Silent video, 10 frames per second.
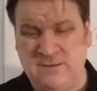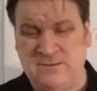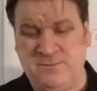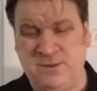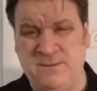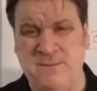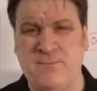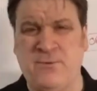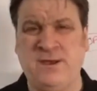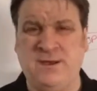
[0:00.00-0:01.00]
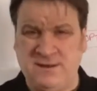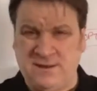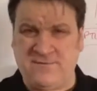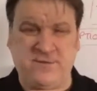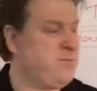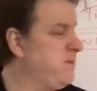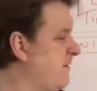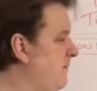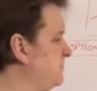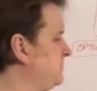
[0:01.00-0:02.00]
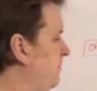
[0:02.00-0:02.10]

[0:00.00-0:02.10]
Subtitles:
put the membrane in and cover them with topsoil.